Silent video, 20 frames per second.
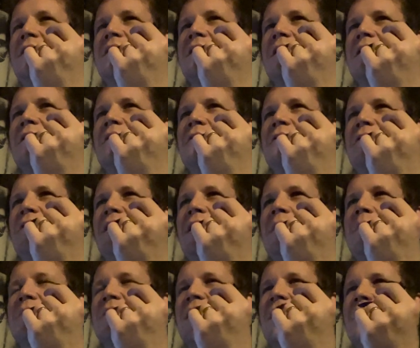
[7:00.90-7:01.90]
and the
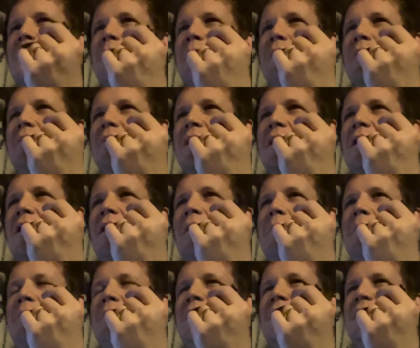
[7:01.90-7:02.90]
flames kind of burn the cup
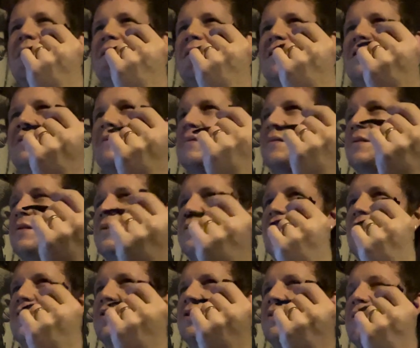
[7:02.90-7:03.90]
and
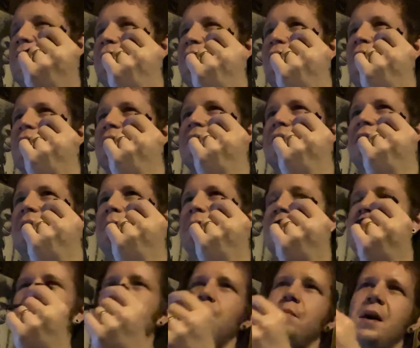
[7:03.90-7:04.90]
touch the Frosty, but
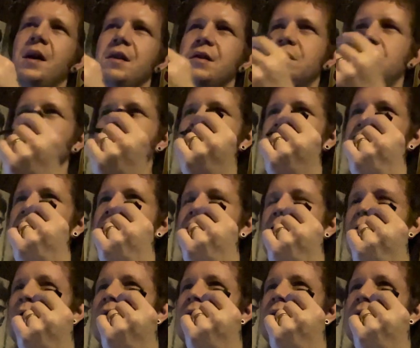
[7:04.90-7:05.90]
you manage to escape
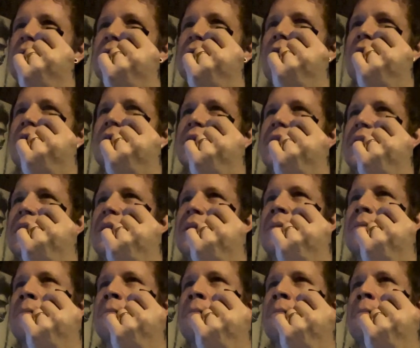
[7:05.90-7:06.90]
with your Frosty.
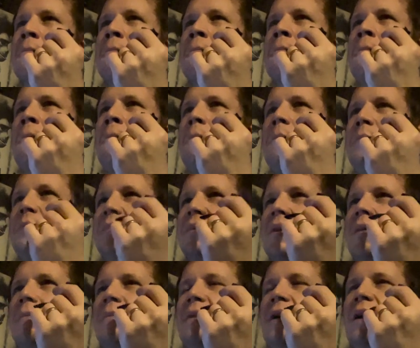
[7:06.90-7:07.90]

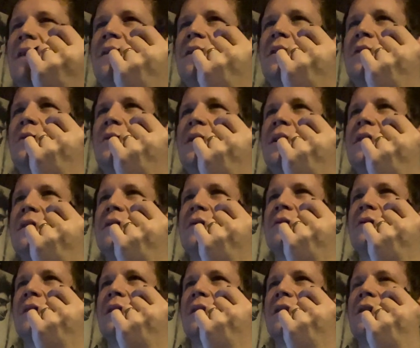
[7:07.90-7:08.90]
And then you eat it, and you're
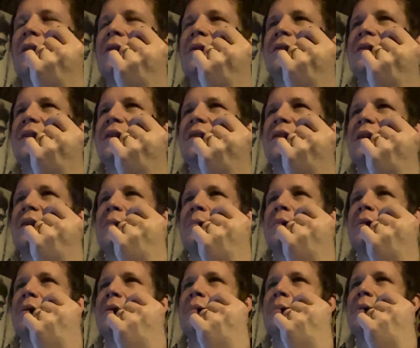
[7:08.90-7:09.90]
like, oh, this tastes kind of
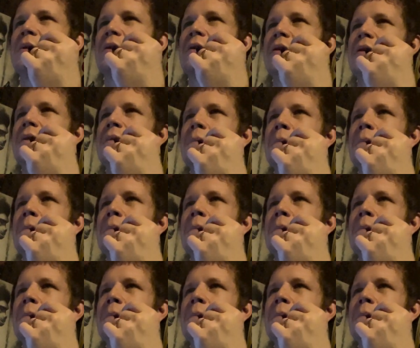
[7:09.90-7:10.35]
burnt, but good.